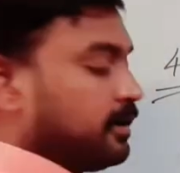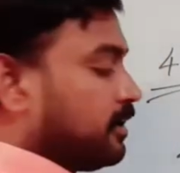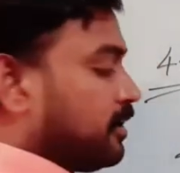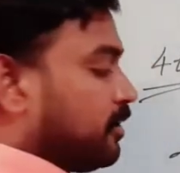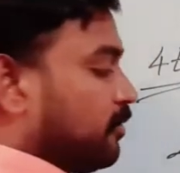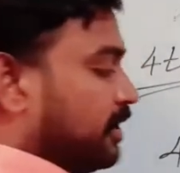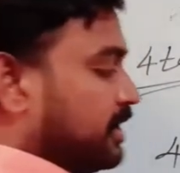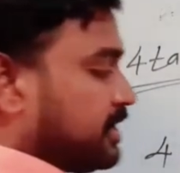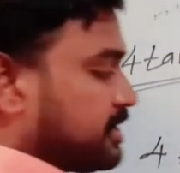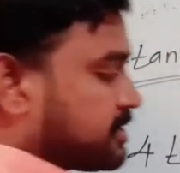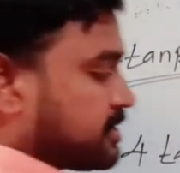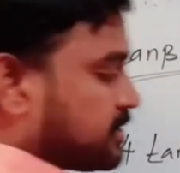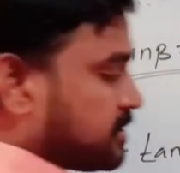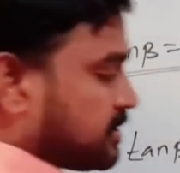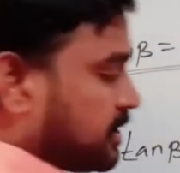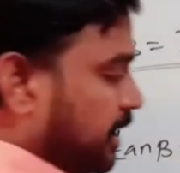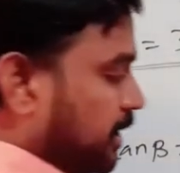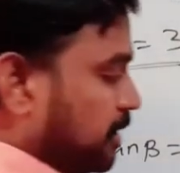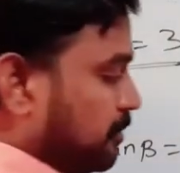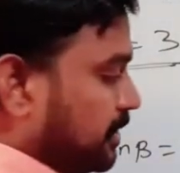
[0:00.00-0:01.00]
what is
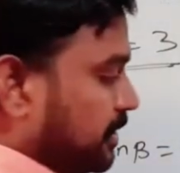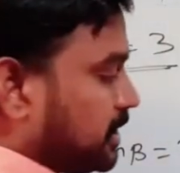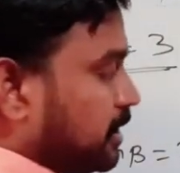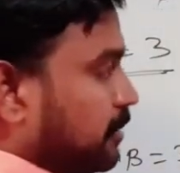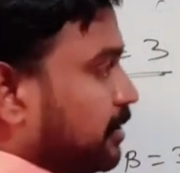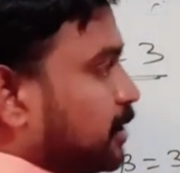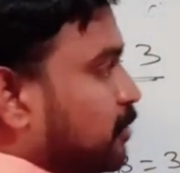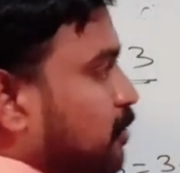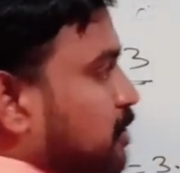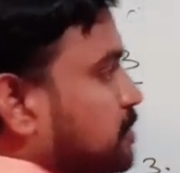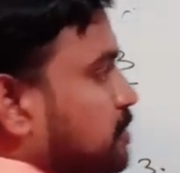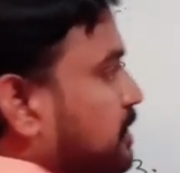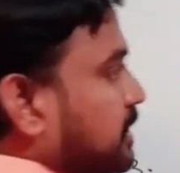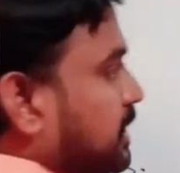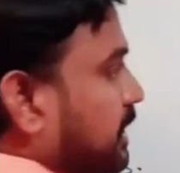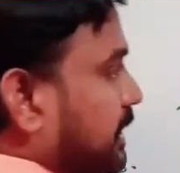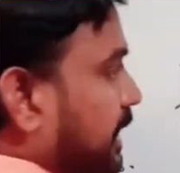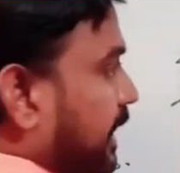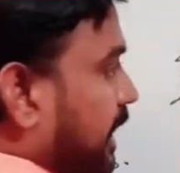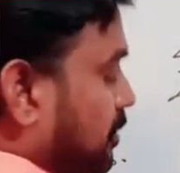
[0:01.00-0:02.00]
sin beta by cos beta,
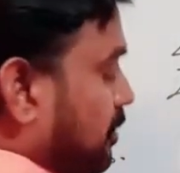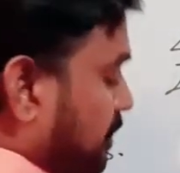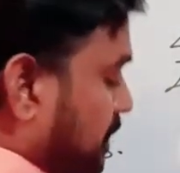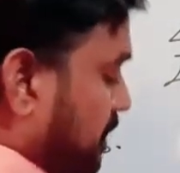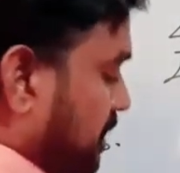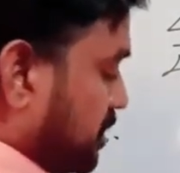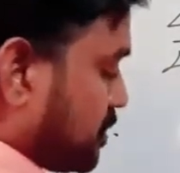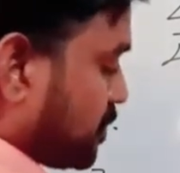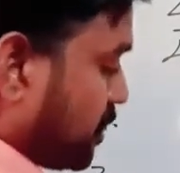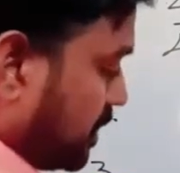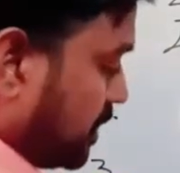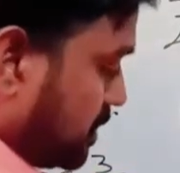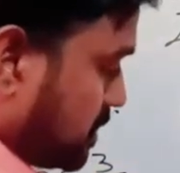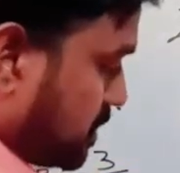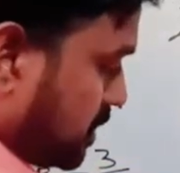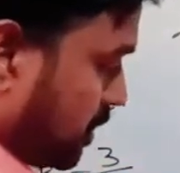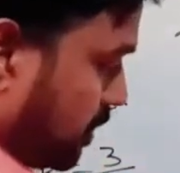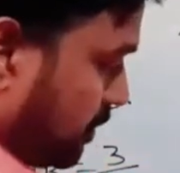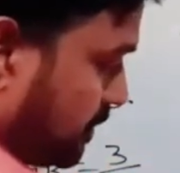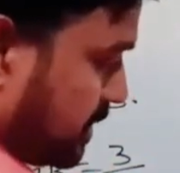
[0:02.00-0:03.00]
tan beta. So
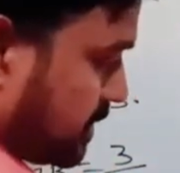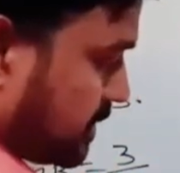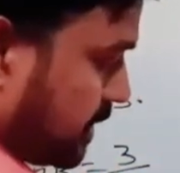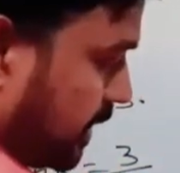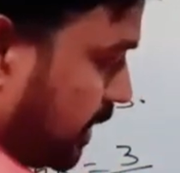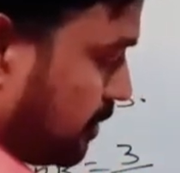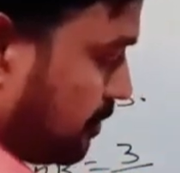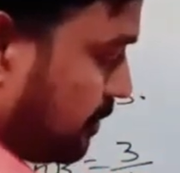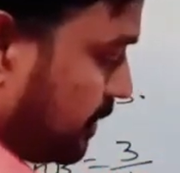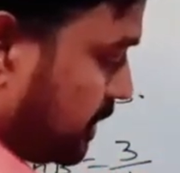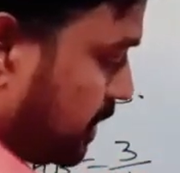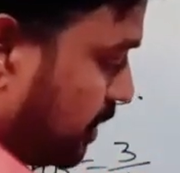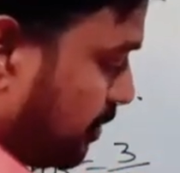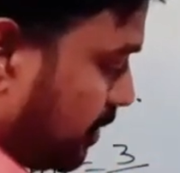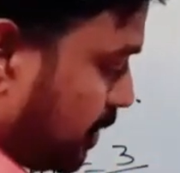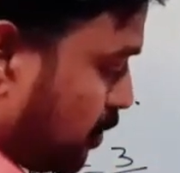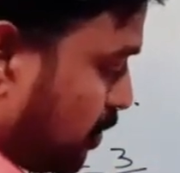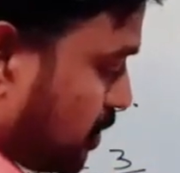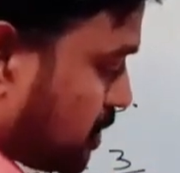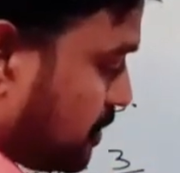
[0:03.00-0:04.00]
instead of this sin beta by
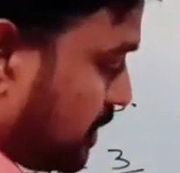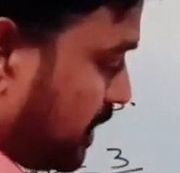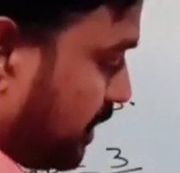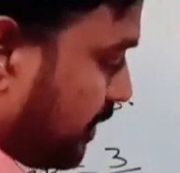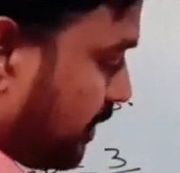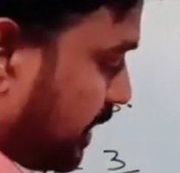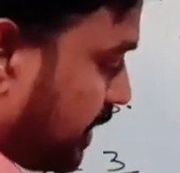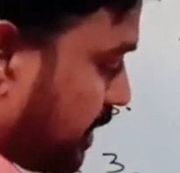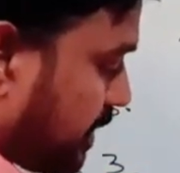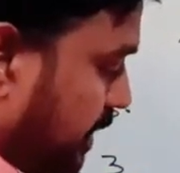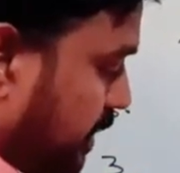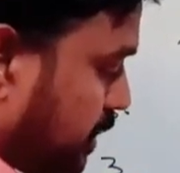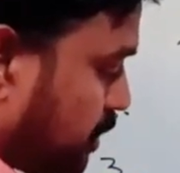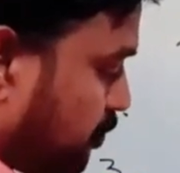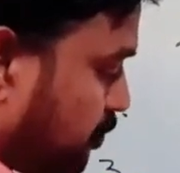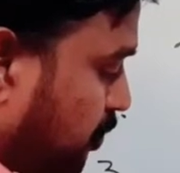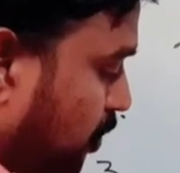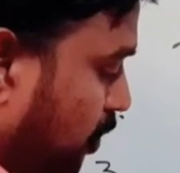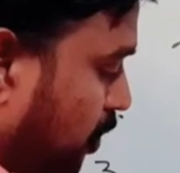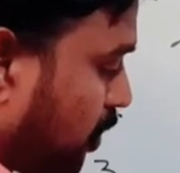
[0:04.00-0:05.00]
cos beta, we can write
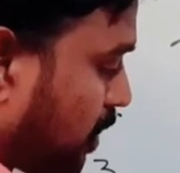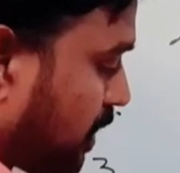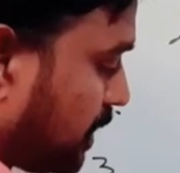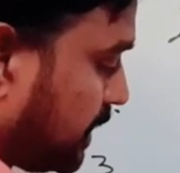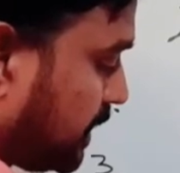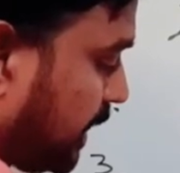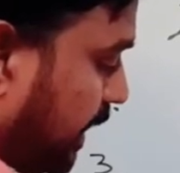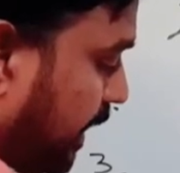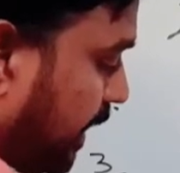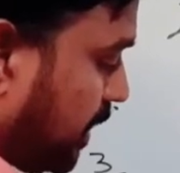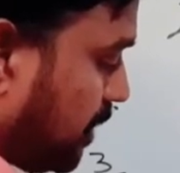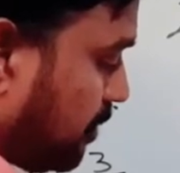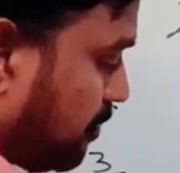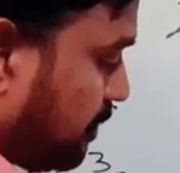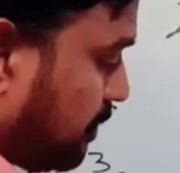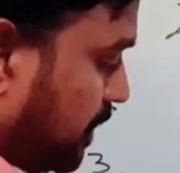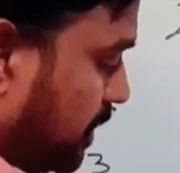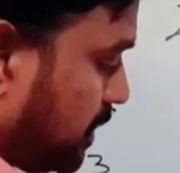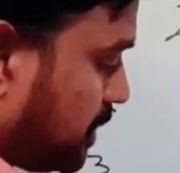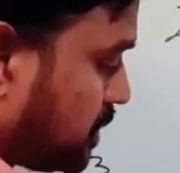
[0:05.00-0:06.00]
4 tan
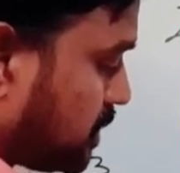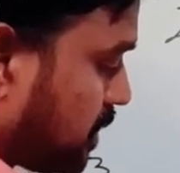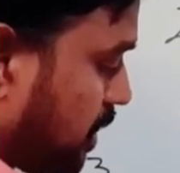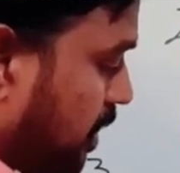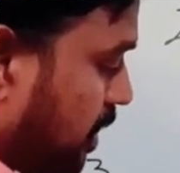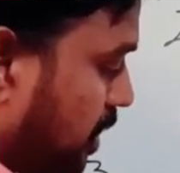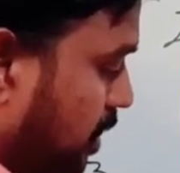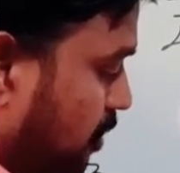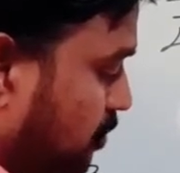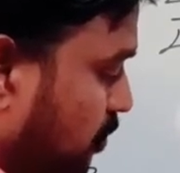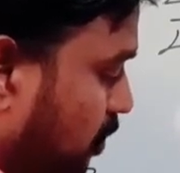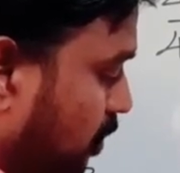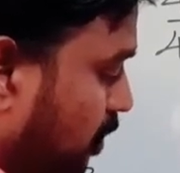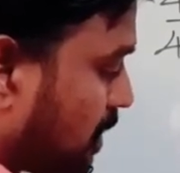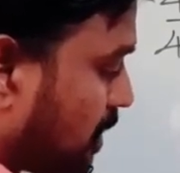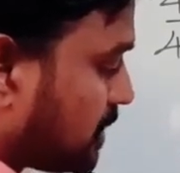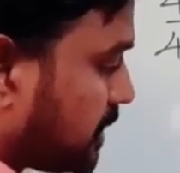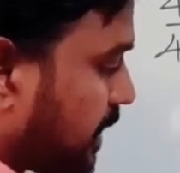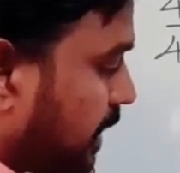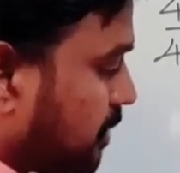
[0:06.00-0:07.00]

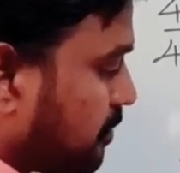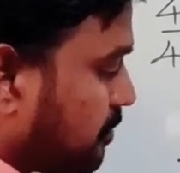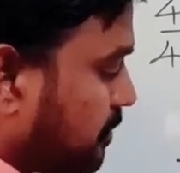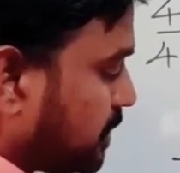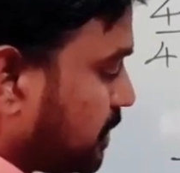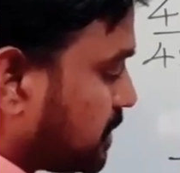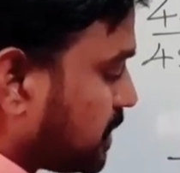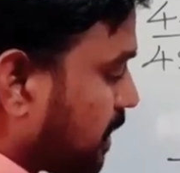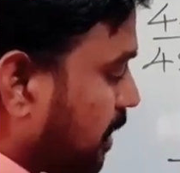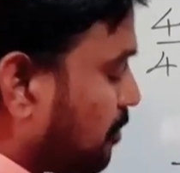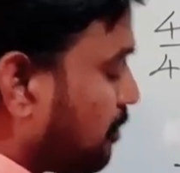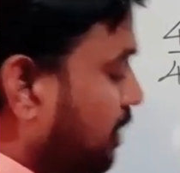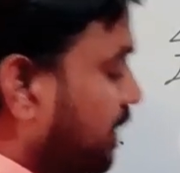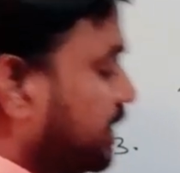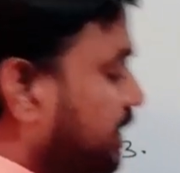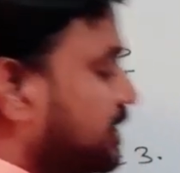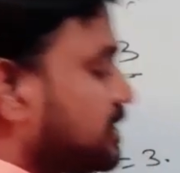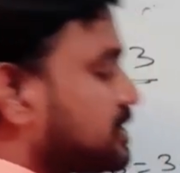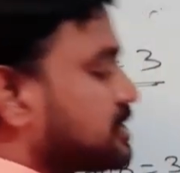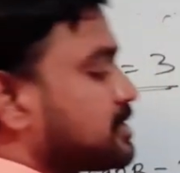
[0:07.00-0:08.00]
beta
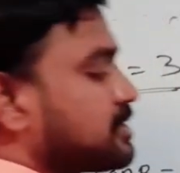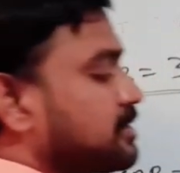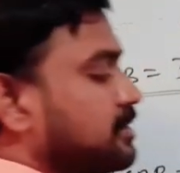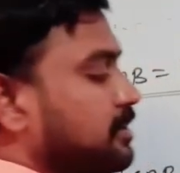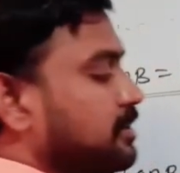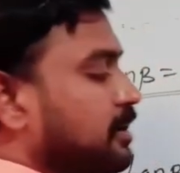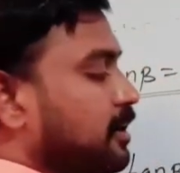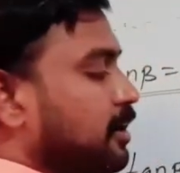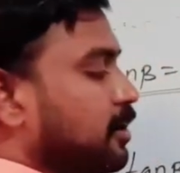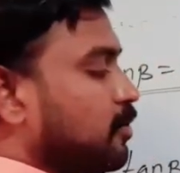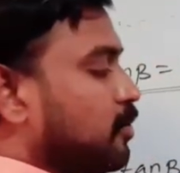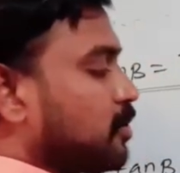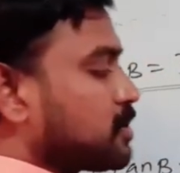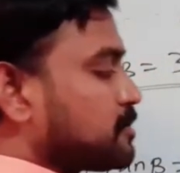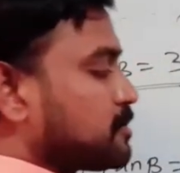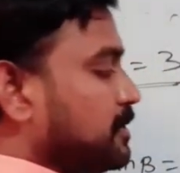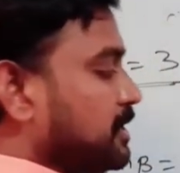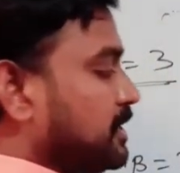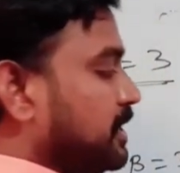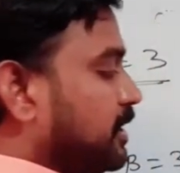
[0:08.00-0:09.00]
minus cos
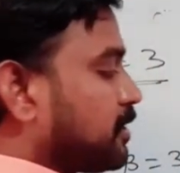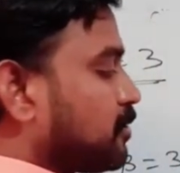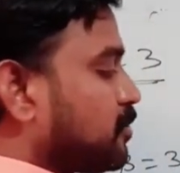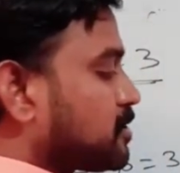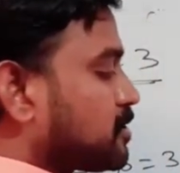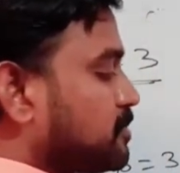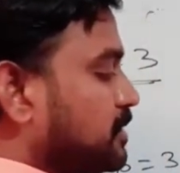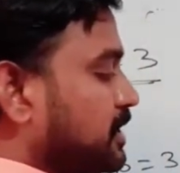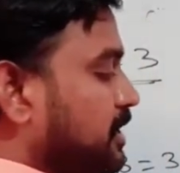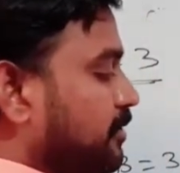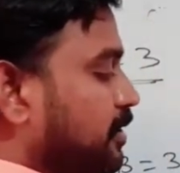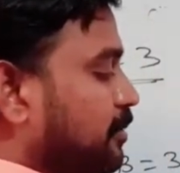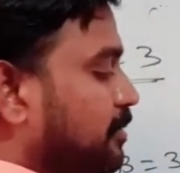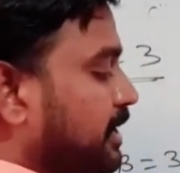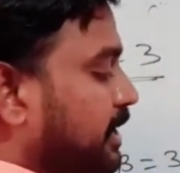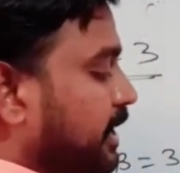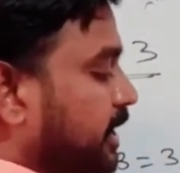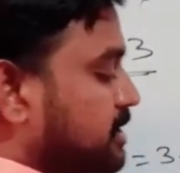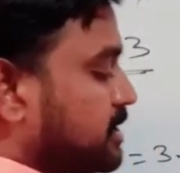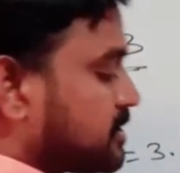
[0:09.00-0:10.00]
beta and cos beta will be
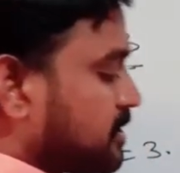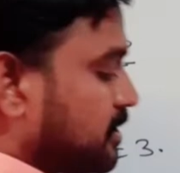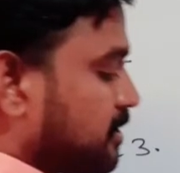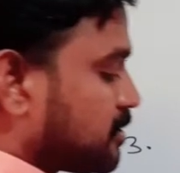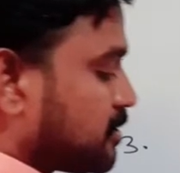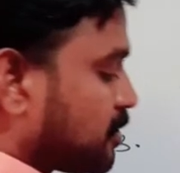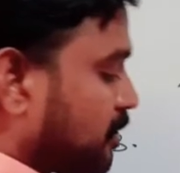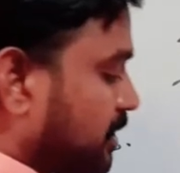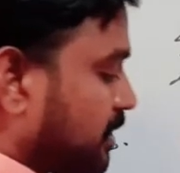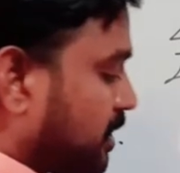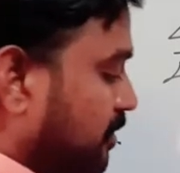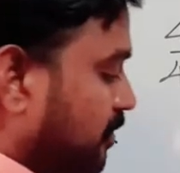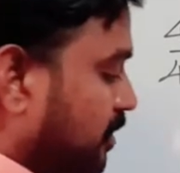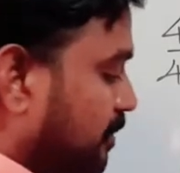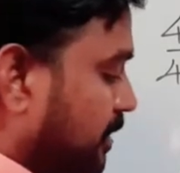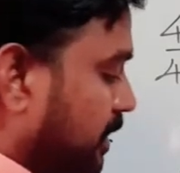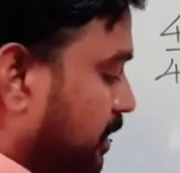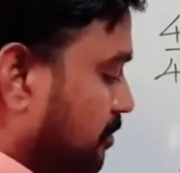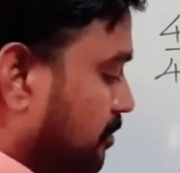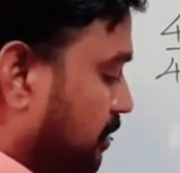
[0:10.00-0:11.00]
cancelled. So there will
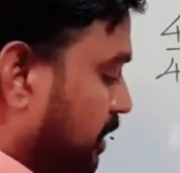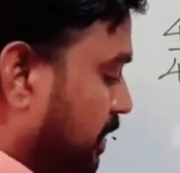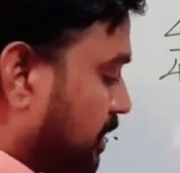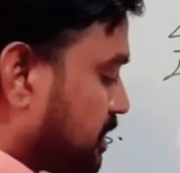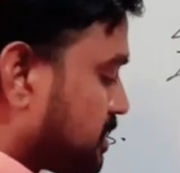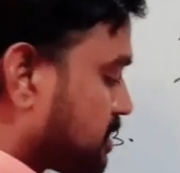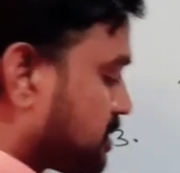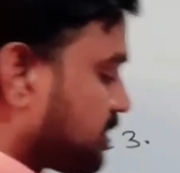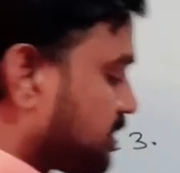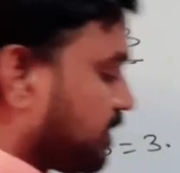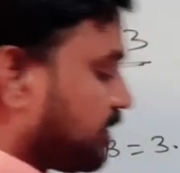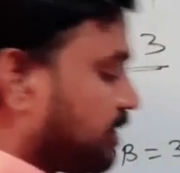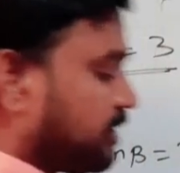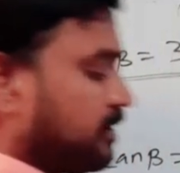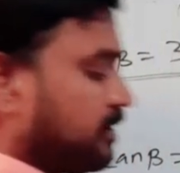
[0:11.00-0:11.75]
be minus 3